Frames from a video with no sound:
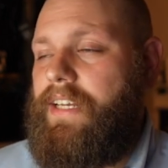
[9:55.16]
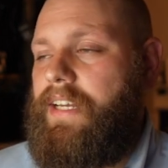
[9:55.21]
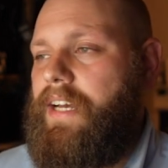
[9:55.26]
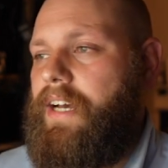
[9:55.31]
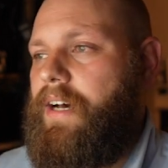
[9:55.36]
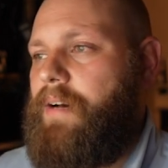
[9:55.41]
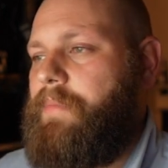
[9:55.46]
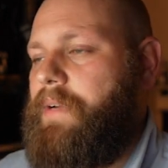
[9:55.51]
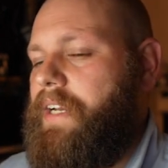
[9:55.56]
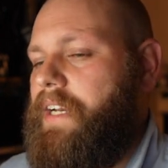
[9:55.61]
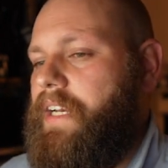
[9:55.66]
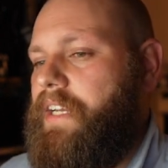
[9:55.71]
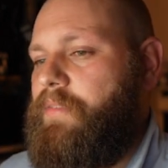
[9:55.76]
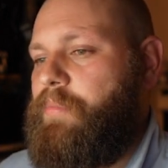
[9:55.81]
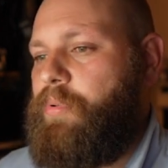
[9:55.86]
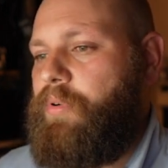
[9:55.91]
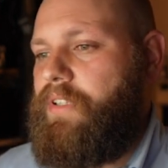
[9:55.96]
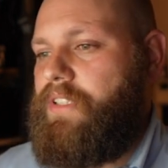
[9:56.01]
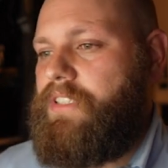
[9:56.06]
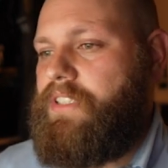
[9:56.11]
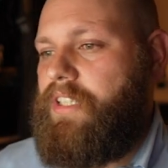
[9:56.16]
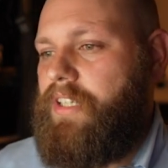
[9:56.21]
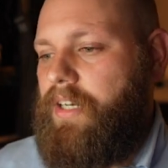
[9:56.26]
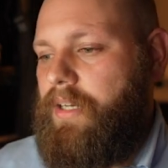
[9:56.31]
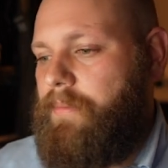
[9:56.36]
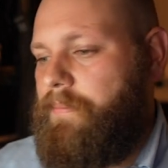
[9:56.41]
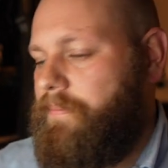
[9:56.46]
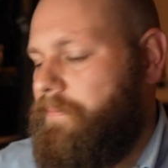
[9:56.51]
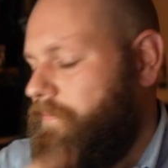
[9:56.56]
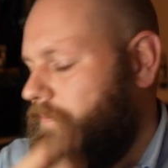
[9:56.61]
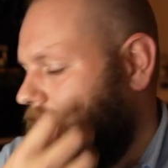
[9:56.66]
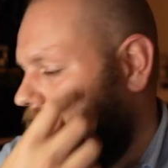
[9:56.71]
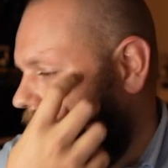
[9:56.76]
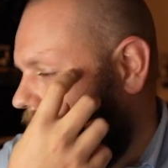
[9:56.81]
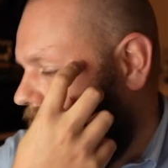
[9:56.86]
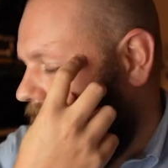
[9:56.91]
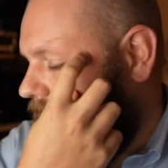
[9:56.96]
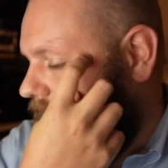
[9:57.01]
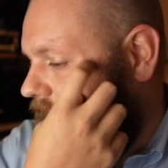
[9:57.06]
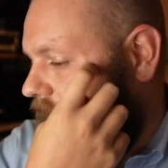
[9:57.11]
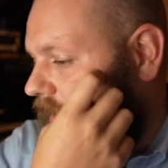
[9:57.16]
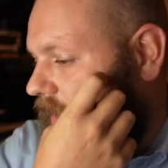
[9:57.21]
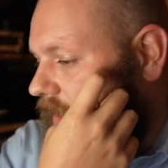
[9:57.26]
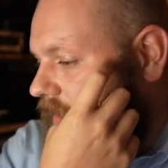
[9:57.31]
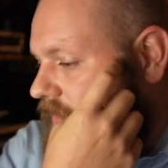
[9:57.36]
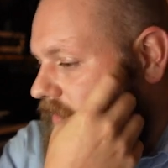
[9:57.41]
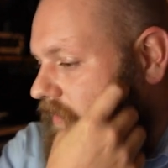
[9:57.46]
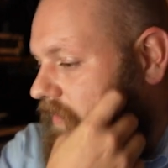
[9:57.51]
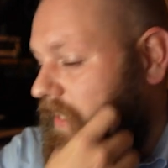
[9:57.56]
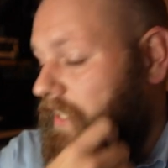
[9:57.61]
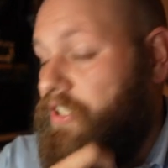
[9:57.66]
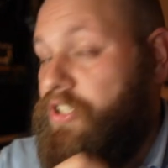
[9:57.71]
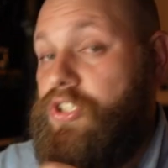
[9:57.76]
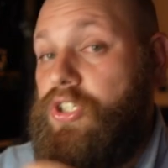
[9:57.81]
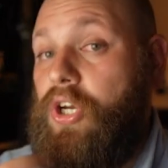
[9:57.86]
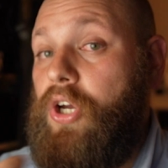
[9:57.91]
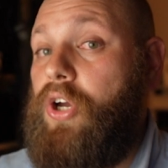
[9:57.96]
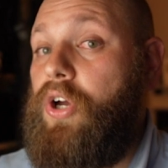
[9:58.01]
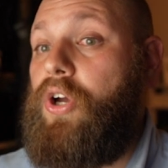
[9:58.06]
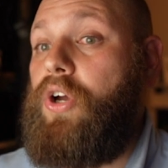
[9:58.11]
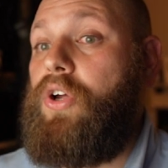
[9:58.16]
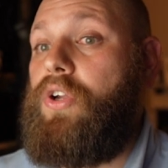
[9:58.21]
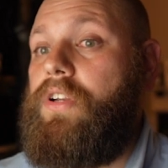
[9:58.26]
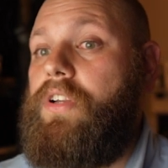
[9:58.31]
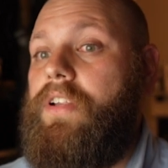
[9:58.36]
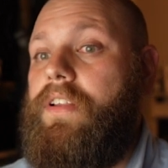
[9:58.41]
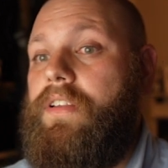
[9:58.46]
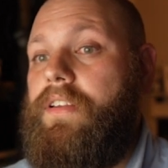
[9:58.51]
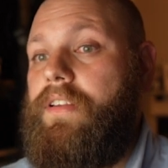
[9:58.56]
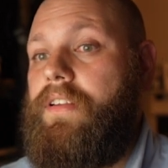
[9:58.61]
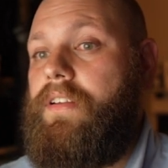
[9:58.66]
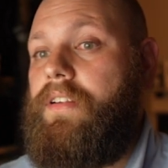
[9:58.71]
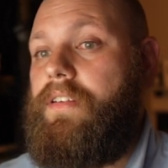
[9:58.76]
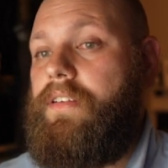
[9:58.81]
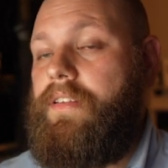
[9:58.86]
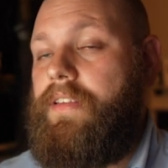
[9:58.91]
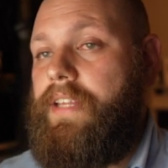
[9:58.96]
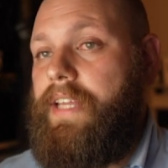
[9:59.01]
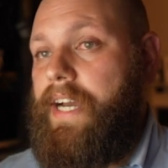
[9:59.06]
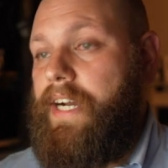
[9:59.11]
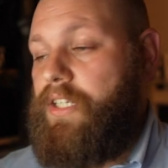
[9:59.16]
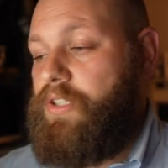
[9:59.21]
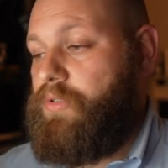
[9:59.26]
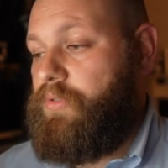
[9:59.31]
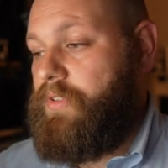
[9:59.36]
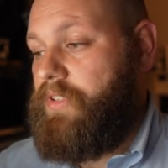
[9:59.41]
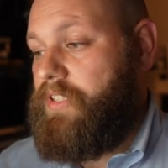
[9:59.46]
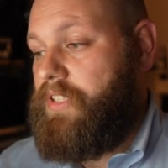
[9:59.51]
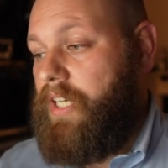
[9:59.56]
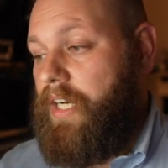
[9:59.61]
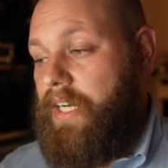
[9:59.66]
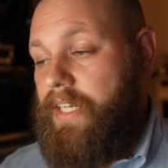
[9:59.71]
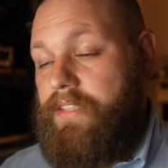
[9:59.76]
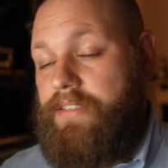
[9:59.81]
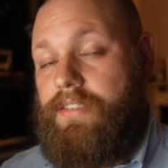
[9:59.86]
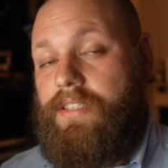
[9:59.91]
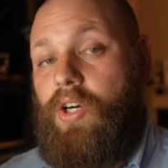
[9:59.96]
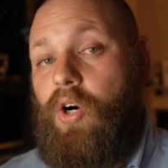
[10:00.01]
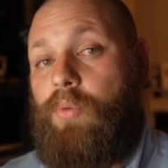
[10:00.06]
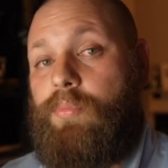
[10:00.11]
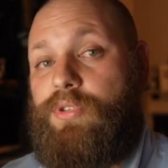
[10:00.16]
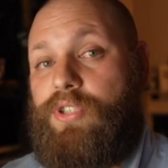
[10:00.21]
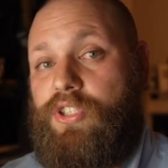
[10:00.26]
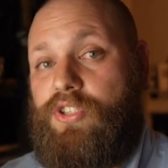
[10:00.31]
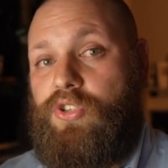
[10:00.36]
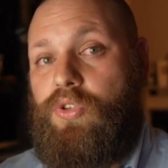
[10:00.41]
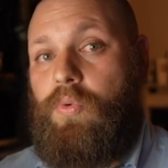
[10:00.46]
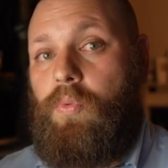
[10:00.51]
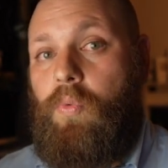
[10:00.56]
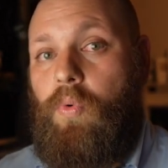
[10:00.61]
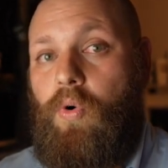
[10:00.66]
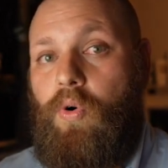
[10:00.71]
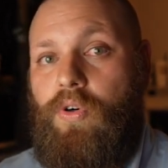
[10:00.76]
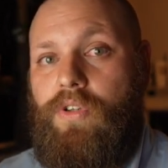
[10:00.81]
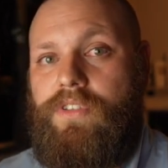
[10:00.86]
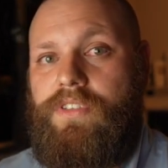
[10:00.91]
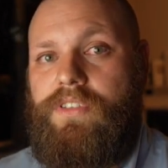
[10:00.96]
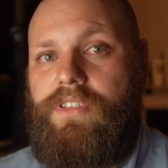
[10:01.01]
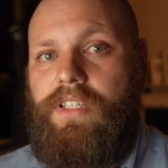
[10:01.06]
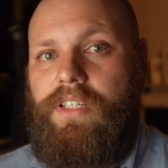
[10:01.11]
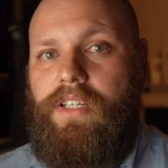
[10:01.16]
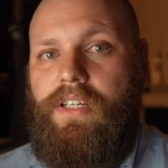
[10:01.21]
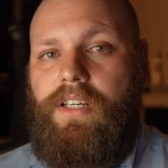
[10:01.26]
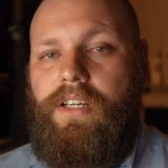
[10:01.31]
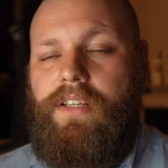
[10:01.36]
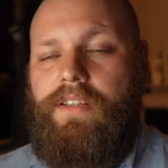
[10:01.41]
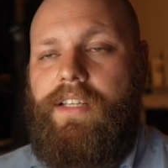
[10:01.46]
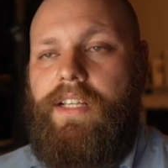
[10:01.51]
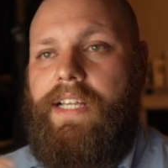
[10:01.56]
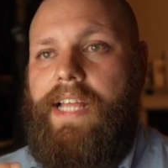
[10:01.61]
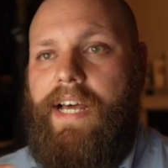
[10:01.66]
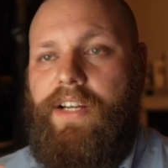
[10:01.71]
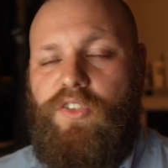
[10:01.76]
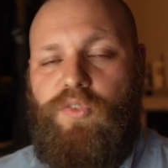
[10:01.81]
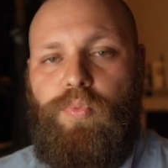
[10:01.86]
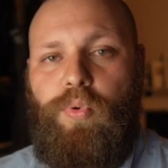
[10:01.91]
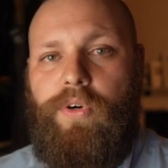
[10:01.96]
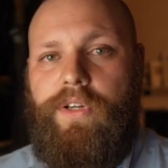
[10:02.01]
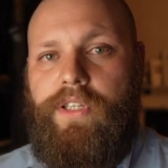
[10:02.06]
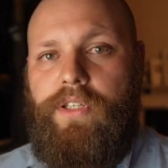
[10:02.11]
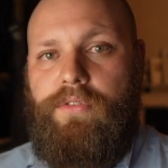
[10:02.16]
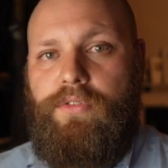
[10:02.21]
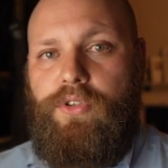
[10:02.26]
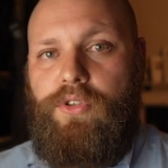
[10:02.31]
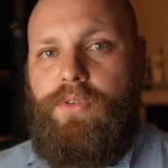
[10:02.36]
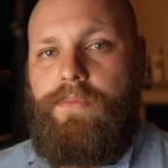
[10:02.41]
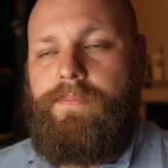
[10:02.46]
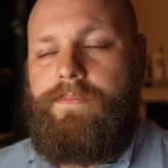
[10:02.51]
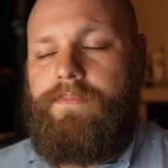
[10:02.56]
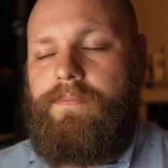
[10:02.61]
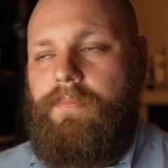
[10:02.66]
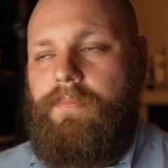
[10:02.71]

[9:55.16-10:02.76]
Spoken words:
at any point in time. and they turn the actual entire sculpture towards the loudest point in the room.